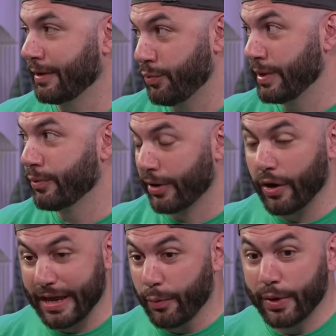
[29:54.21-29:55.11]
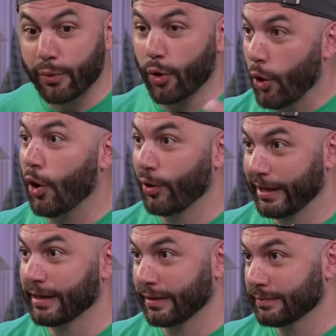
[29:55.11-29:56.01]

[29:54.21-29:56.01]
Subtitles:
we were all in it.